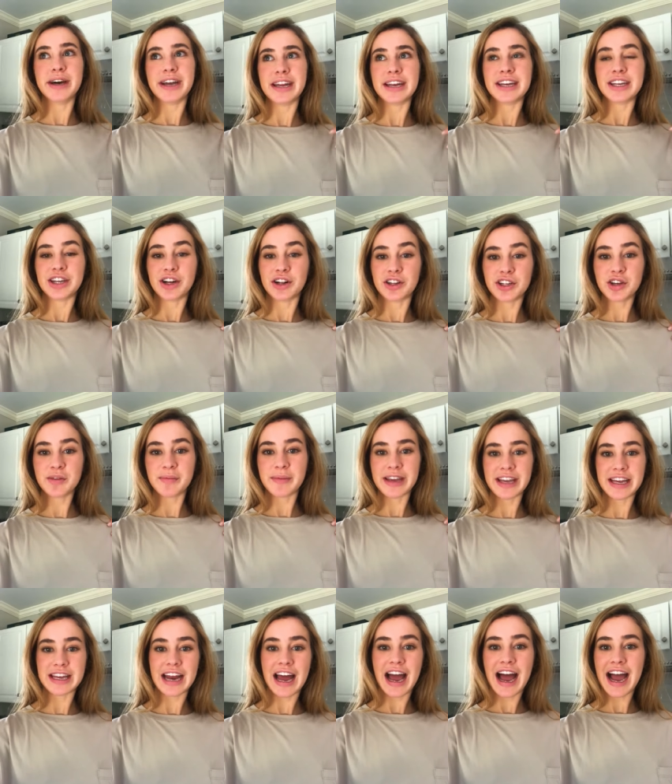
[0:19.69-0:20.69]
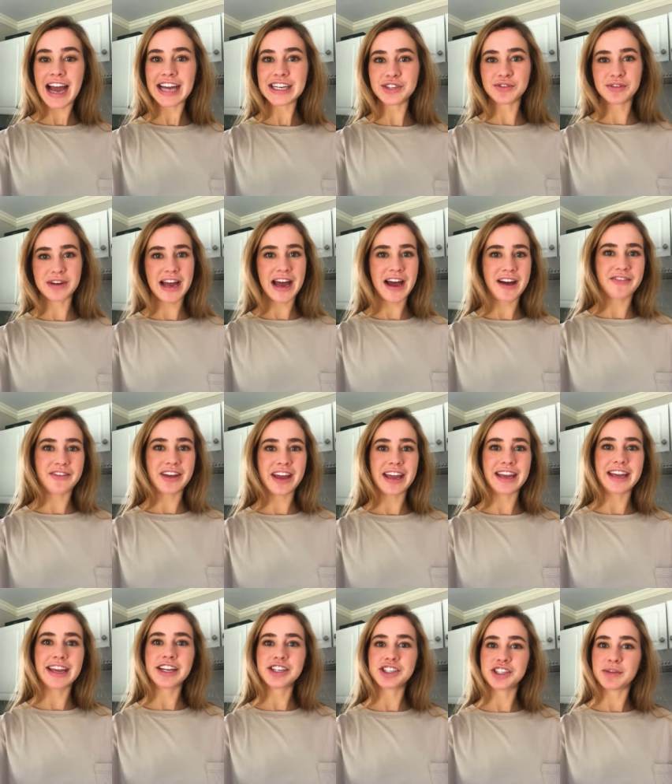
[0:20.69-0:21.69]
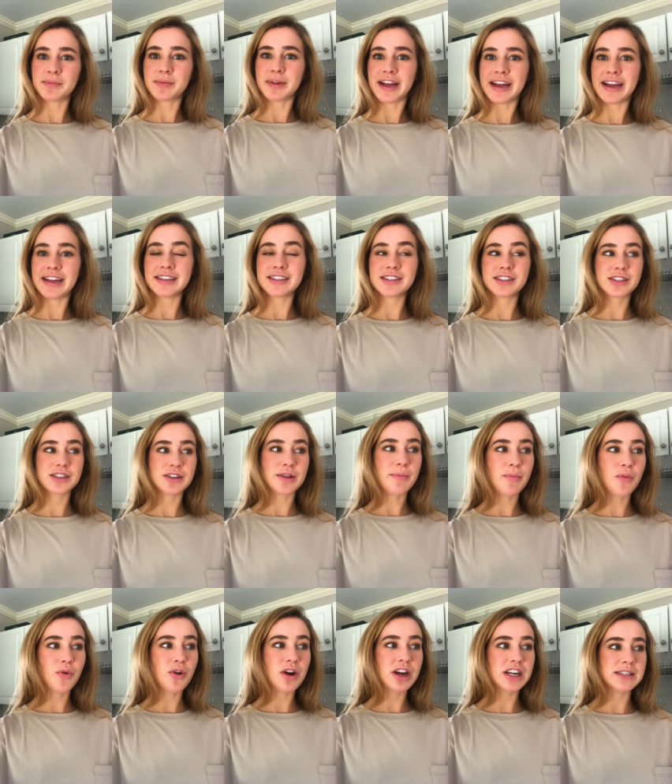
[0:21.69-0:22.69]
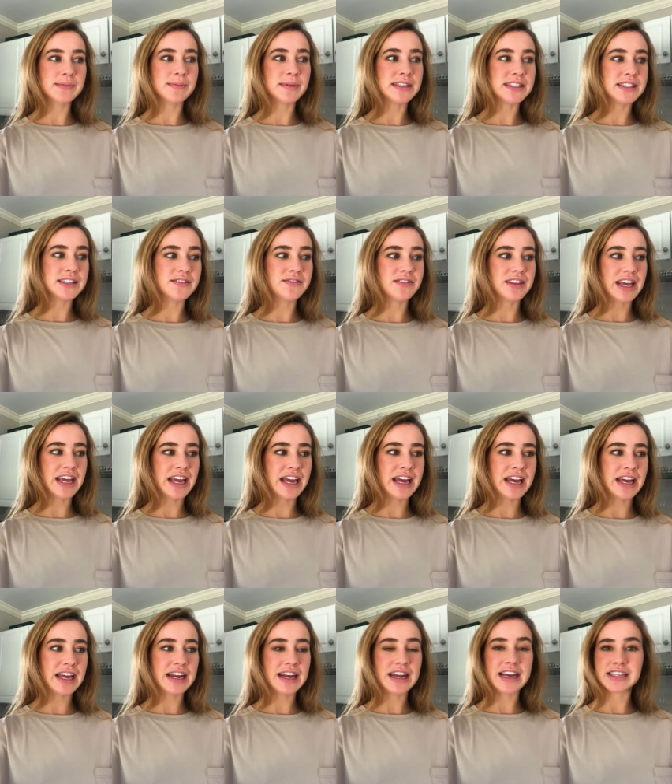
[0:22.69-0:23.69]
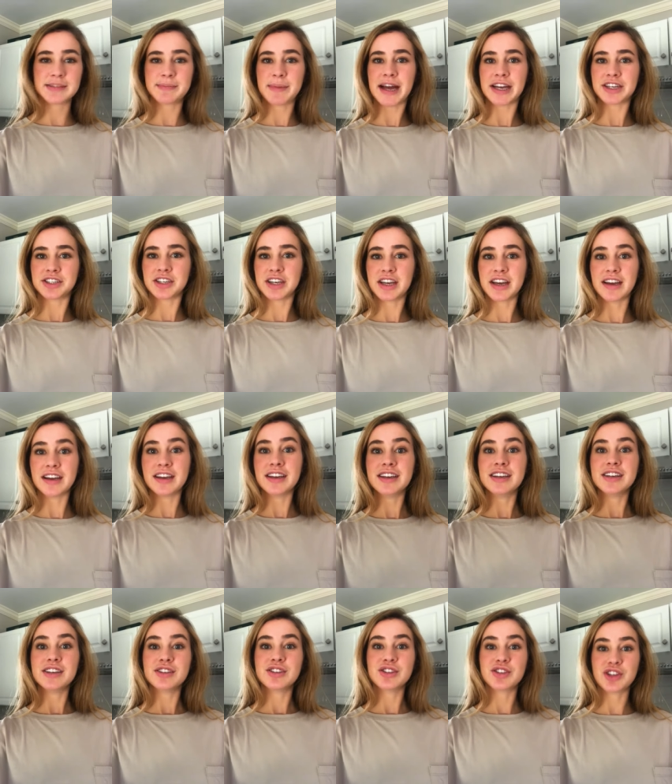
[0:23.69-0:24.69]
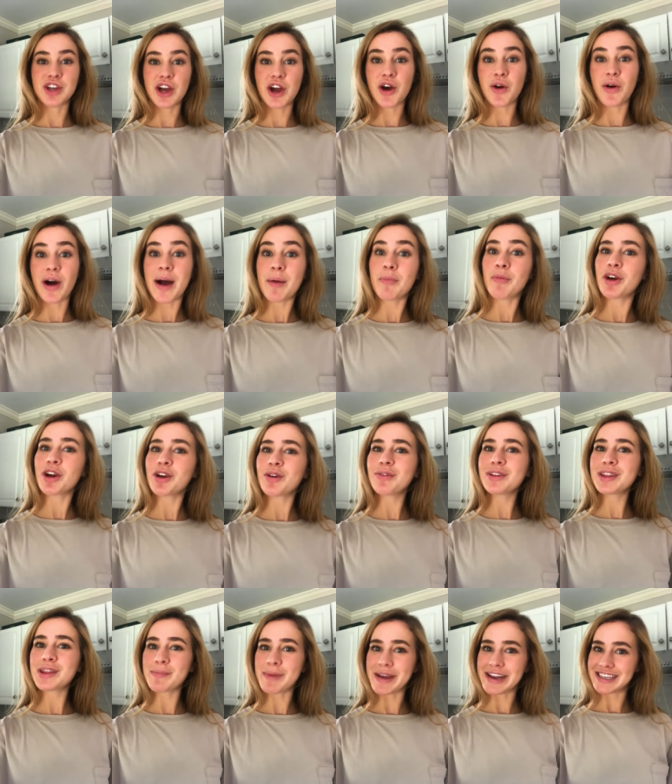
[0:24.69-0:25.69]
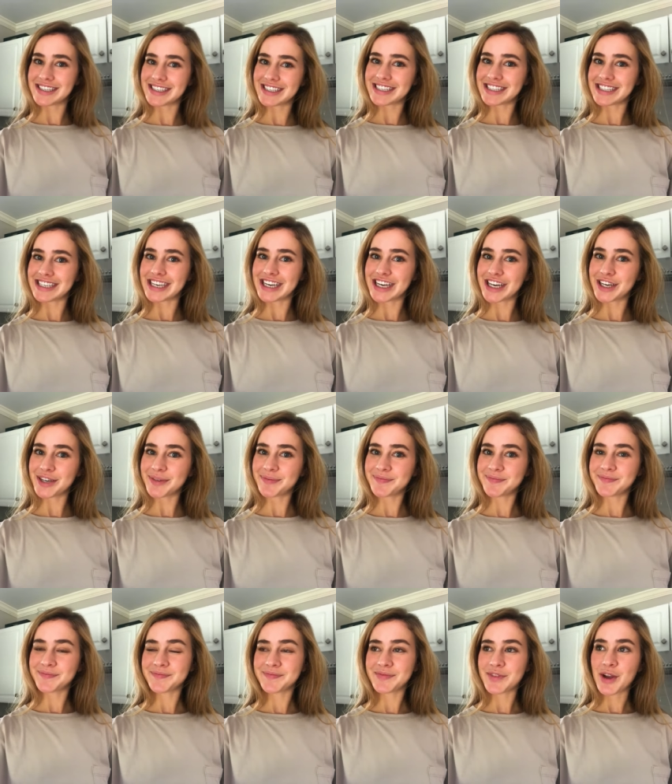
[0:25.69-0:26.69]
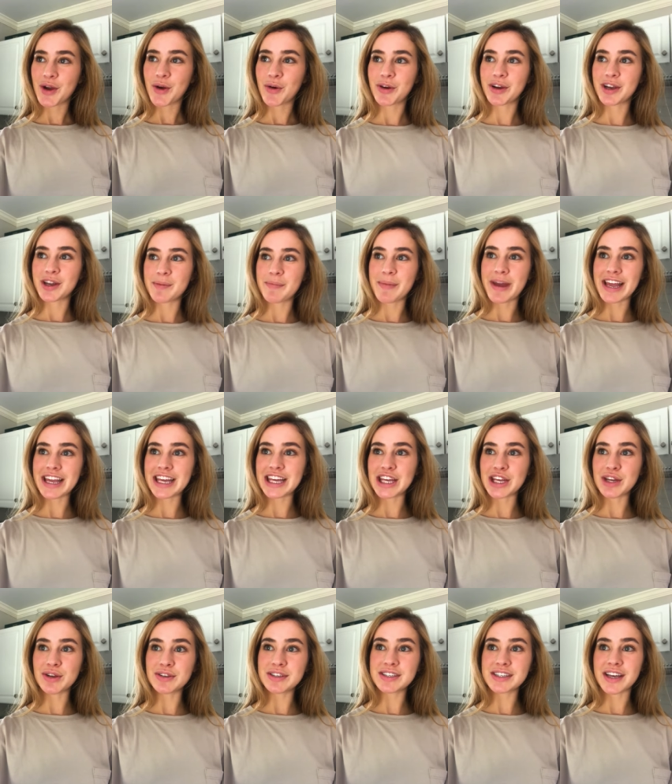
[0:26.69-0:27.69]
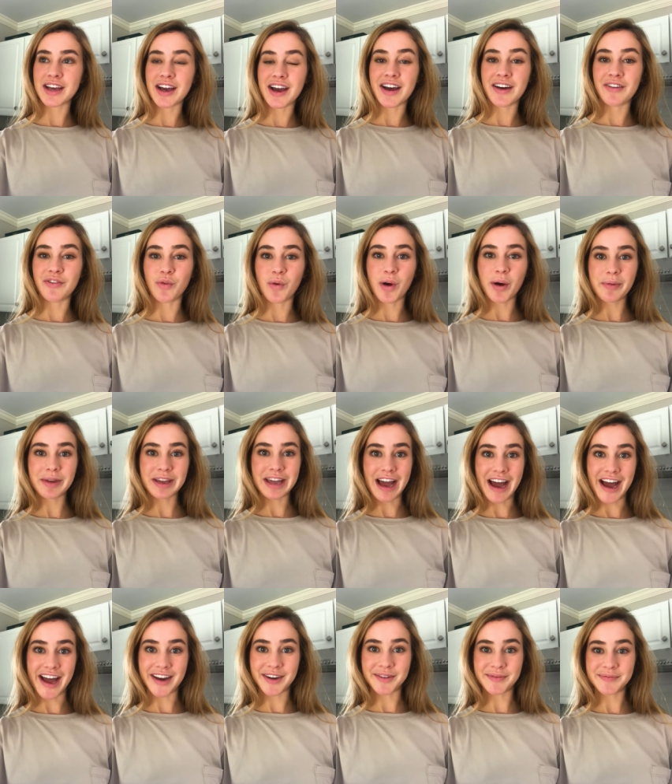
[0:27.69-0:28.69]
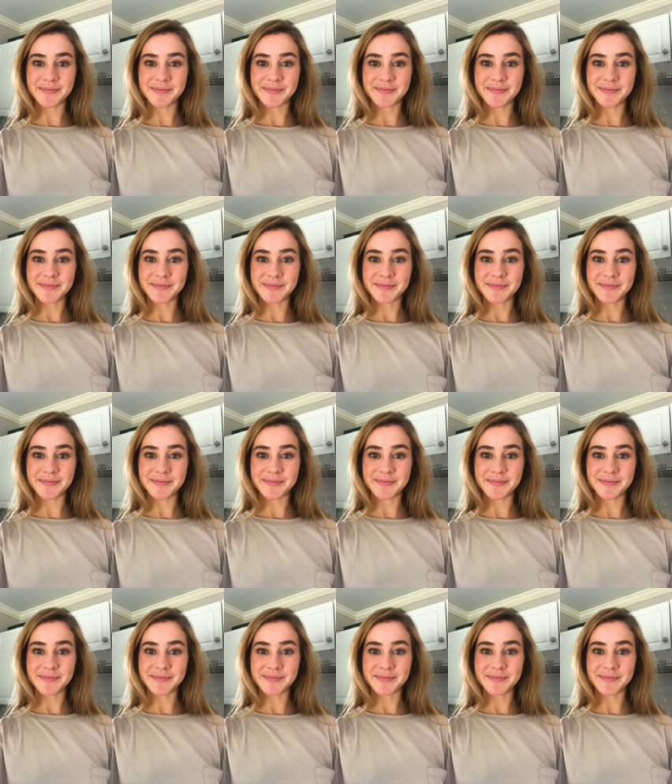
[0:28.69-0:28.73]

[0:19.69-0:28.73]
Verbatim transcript: But y'all know me, and I don't have a kitchen appliance more expensive than a spatula. So I'm working with the basics here. We're gonna make use of what we got.